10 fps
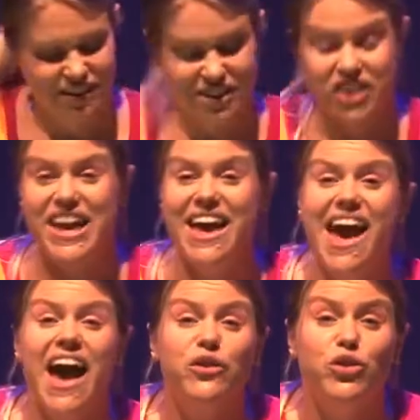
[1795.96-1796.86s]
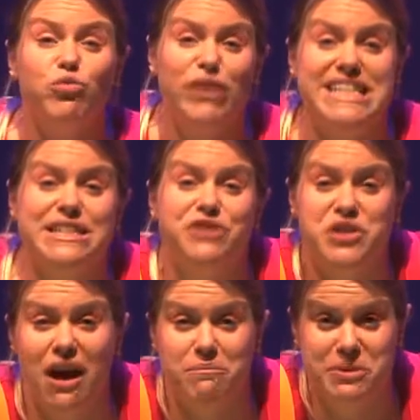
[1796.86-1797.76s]
So there are 3 different
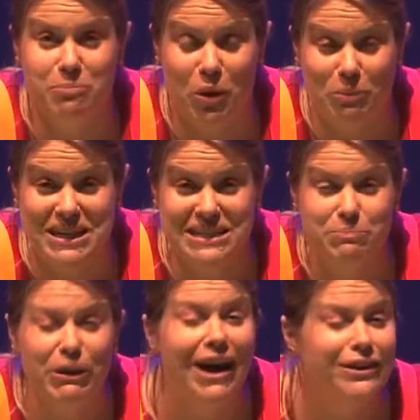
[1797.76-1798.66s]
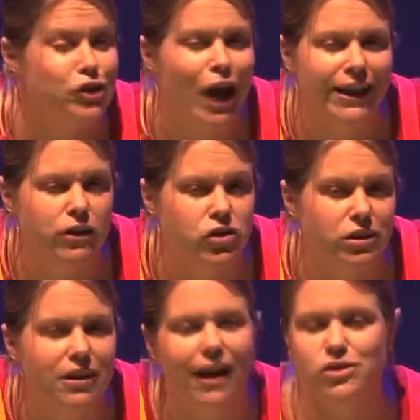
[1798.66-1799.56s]
types of poppies, but I challenge
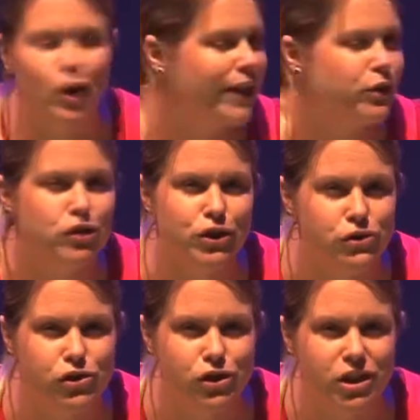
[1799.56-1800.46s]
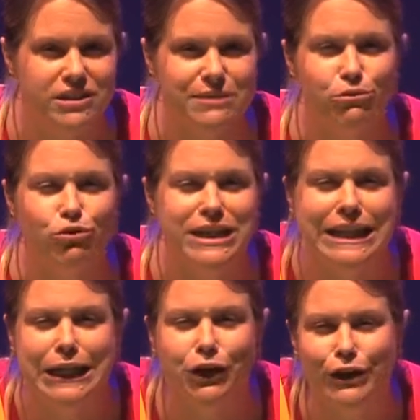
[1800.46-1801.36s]
you to do some
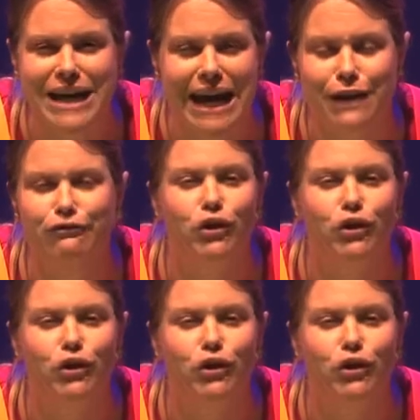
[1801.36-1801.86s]
really creative,